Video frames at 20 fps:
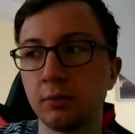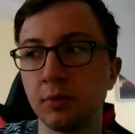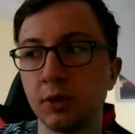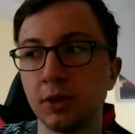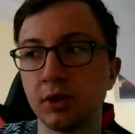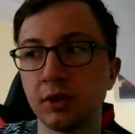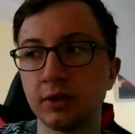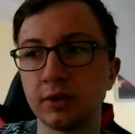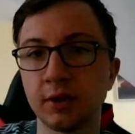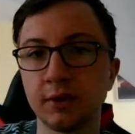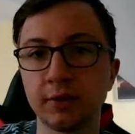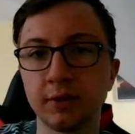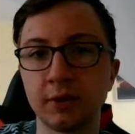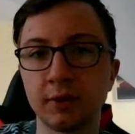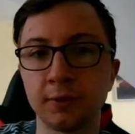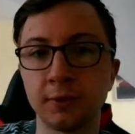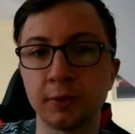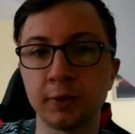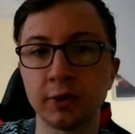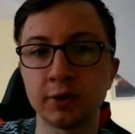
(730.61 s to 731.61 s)
because
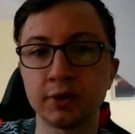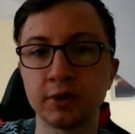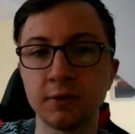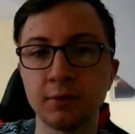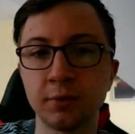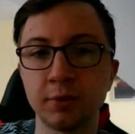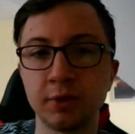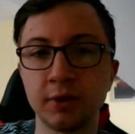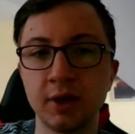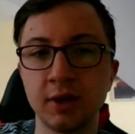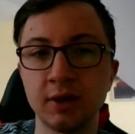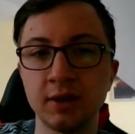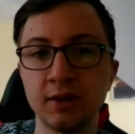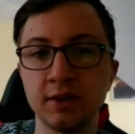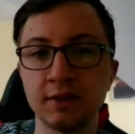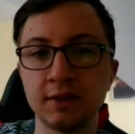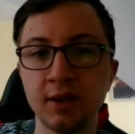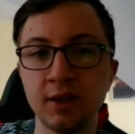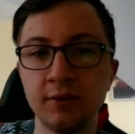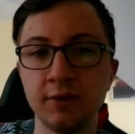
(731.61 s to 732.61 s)
after, for example, knight
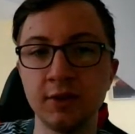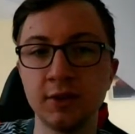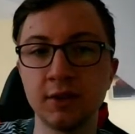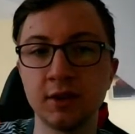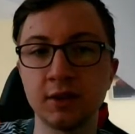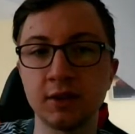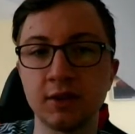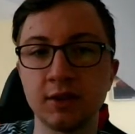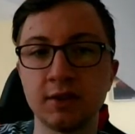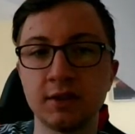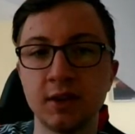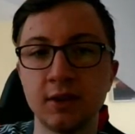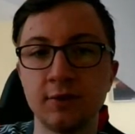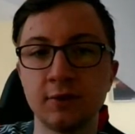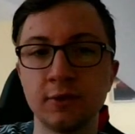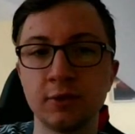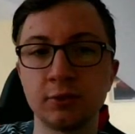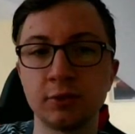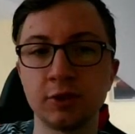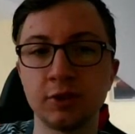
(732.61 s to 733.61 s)
d7, knight
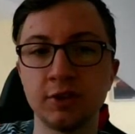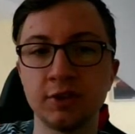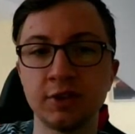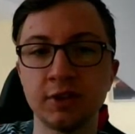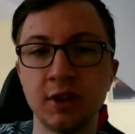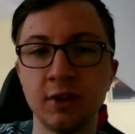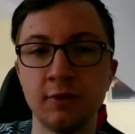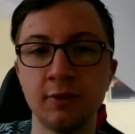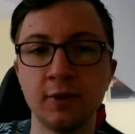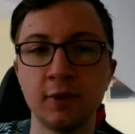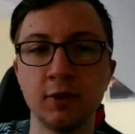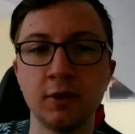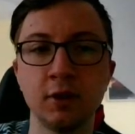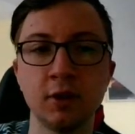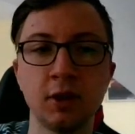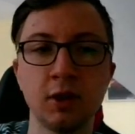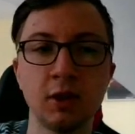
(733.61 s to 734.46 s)
d7, rook d7,